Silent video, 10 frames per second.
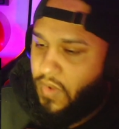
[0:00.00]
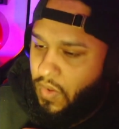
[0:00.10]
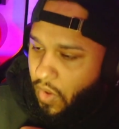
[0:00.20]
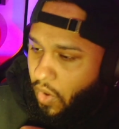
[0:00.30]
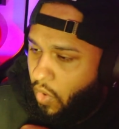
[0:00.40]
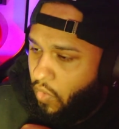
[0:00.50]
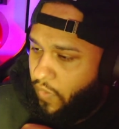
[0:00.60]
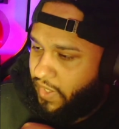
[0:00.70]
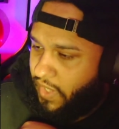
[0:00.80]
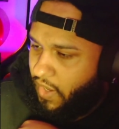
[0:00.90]
Oh,
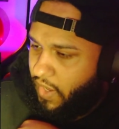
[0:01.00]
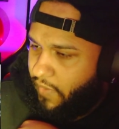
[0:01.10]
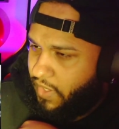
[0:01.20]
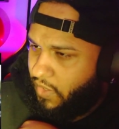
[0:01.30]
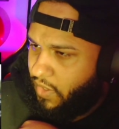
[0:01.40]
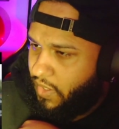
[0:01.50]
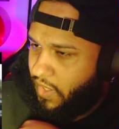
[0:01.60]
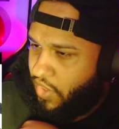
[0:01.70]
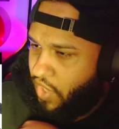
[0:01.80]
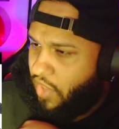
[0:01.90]
right there. Yeah, right there. Look, it's
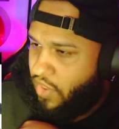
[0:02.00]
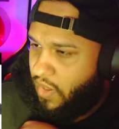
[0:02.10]
changing.